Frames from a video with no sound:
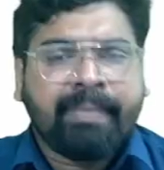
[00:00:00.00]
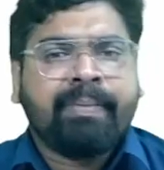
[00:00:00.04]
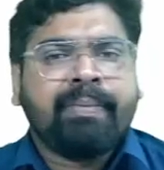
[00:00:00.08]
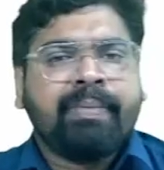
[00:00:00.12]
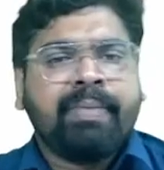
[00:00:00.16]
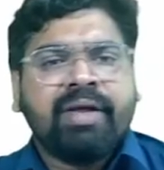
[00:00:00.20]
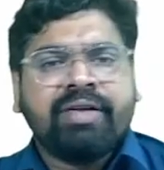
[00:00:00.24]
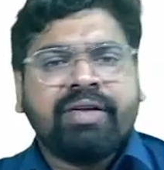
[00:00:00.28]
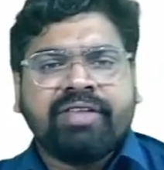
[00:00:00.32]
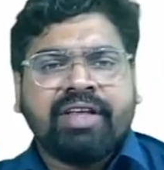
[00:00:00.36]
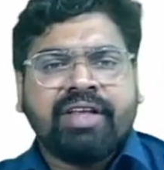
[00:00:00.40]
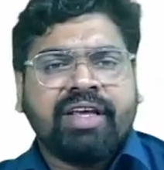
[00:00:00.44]

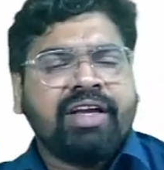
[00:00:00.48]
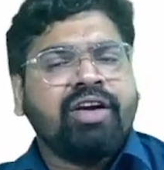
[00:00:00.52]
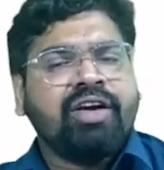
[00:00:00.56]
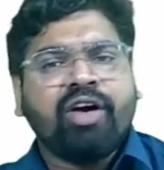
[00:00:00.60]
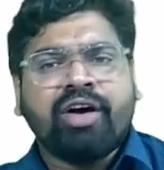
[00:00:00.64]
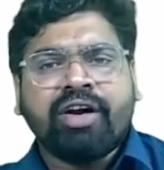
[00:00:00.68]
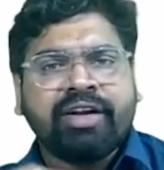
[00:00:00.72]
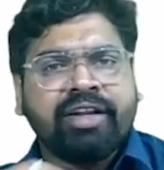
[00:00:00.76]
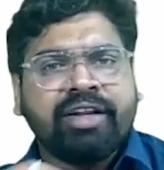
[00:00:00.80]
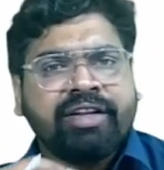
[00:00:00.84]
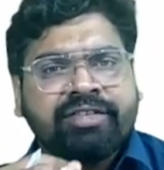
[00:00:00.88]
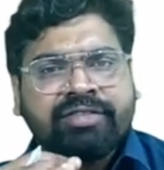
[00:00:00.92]
means he
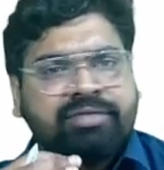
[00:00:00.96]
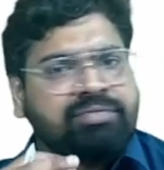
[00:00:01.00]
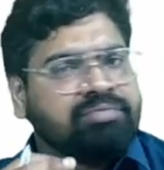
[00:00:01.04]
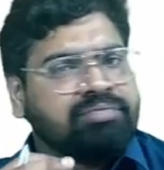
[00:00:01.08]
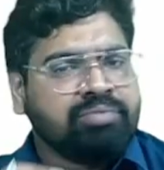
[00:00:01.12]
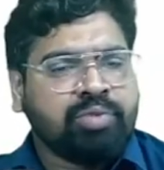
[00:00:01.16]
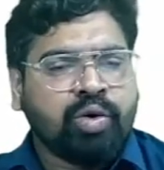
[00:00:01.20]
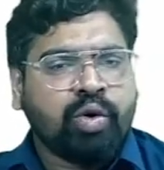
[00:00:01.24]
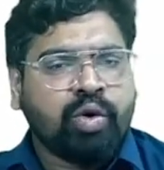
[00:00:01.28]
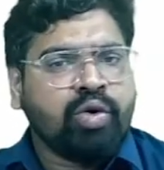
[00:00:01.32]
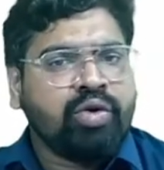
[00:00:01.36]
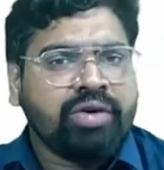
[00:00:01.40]
got his
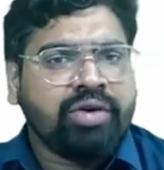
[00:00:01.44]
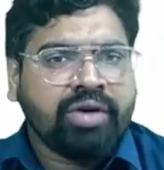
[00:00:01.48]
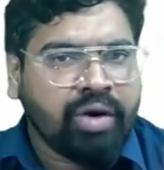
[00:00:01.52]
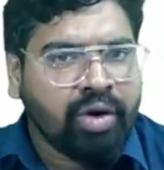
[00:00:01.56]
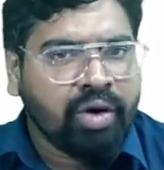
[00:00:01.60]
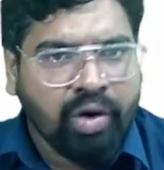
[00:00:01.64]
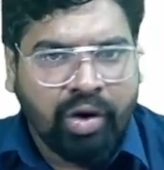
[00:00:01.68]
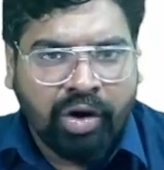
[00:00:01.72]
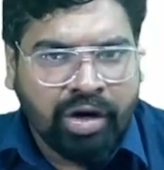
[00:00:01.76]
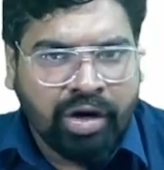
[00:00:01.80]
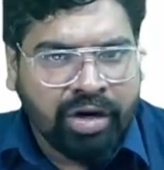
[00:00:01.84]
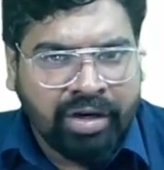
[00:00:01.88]
bone
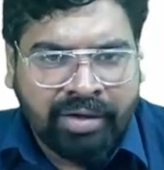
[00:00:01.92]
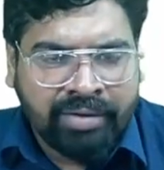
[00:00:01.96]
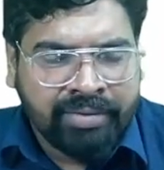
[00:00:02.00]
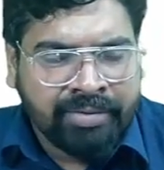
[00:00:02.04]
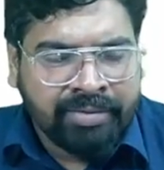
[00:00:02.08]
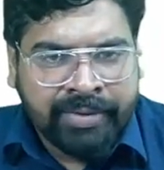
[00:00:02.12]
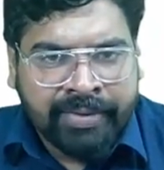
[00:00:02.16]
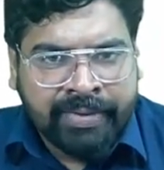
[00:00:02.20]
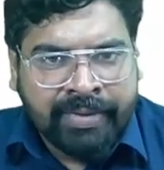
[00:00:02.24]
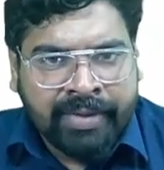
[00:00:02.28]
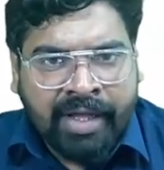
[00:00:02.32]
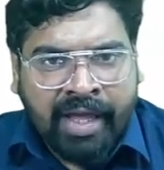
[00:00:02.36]
gone
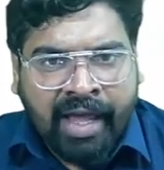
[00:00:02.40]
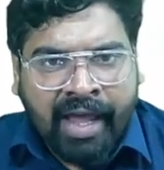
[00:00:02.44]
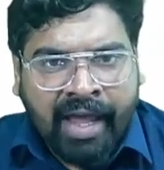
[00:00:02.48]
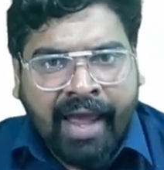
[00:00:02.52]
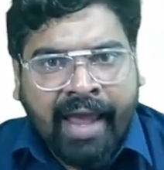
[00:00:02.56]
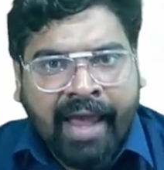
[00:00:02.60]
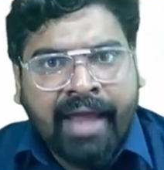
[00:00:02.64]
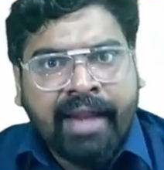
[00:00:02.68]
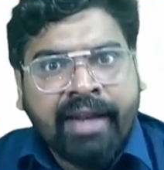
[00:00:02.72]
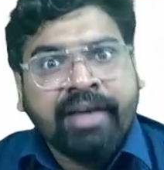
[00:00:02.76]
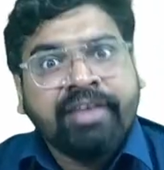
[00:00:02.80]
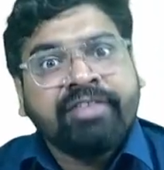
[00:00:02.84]

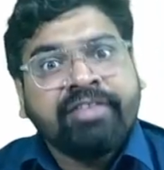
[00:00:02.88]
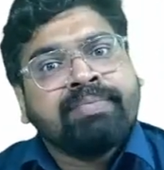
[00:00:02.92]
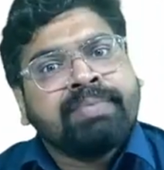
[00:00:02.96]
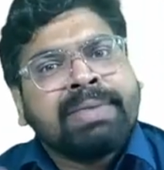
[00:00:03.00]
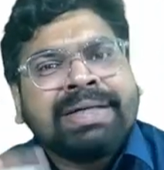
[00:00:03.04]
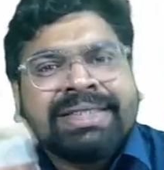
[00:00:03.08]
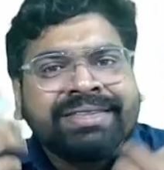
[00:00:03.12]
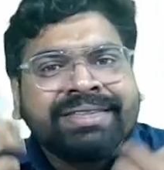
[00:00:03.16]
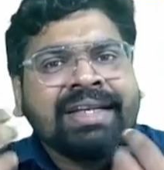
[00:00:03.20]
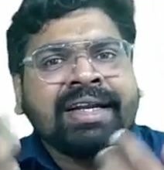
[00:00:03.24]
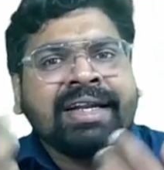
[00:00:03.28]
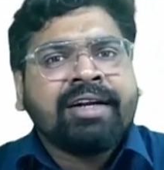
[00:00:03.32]
and his
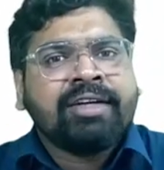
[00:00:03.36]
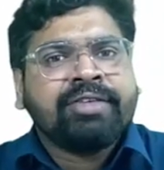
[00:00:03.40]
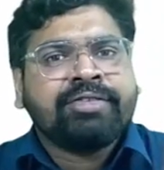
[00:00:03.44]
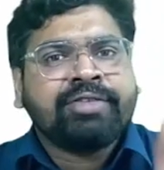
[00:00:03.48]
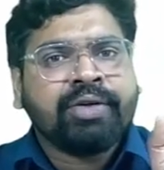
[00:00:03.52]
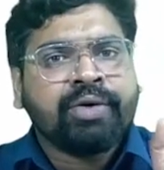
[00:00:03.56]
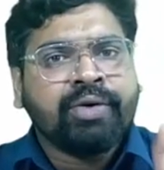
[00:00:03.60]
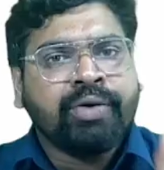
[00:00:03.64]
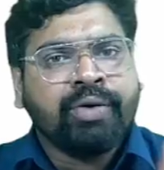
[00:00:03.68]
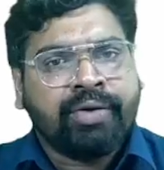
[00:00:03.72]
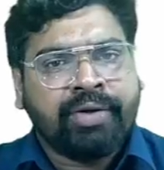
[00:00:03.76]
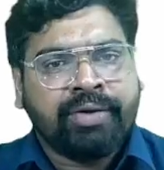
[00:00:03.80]
muscle
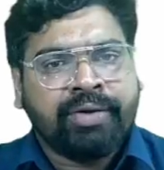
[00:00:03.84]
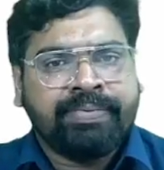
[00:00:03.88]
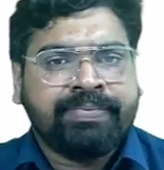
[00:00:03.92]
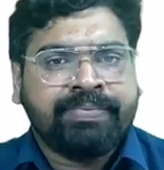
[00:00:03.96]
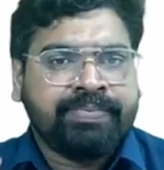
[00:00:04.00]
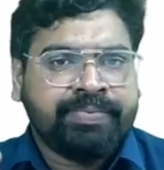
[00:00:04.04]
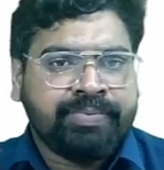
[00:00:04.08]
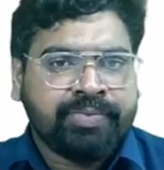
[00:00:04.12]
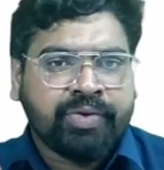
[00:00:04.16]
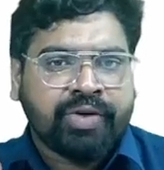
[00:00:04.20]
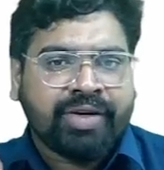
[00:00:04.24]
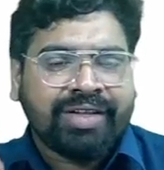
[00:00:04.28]
also gone.
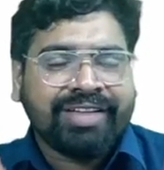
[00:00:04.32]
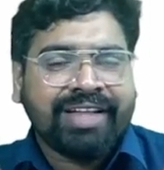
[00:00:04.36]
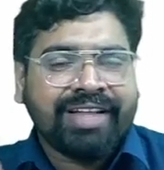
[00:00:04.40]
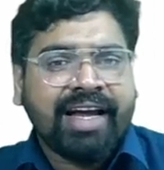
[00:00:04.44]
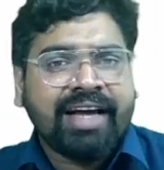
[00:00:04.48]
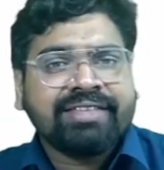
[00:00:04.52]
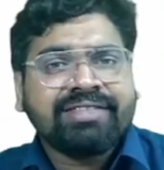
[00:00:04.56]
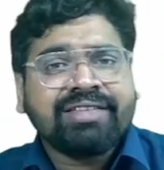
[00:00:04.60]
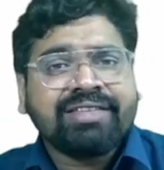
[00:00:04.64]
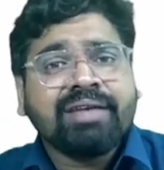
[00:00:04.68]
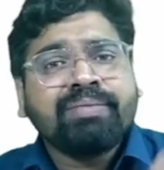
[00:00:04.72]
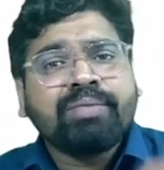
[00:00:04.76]
Okay, they
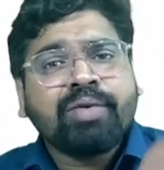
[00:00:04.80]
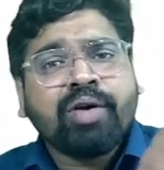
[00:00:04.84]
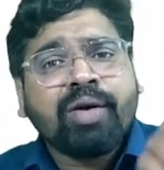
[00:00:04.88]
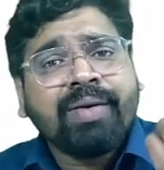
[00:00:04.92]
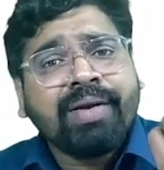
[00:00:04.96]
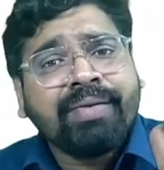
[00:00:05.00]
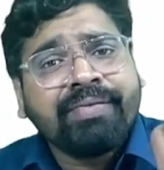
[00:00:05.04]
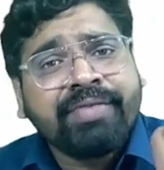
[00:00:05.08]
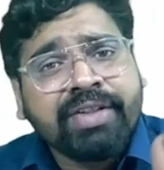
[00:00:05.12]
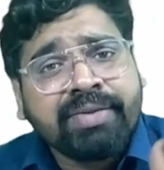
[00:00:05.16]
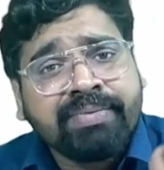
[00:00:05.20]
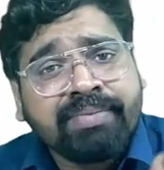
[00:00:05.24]
have some
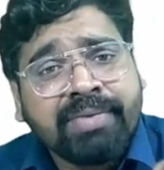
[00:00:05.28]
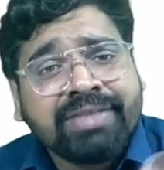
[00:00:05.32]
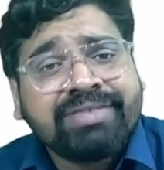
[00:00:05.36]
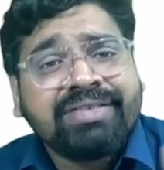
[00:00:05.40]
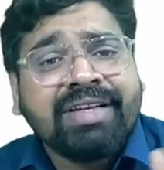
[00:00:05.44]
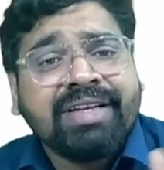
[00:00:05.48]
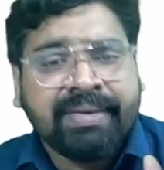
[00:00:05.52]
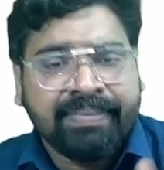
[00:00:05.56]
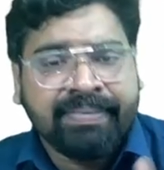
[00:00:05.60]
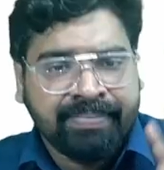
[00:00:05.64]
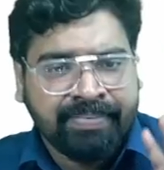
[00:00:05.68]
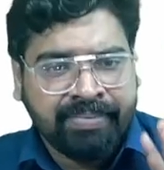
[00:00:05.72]
problem with
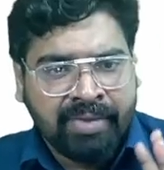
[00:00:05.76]
muscle.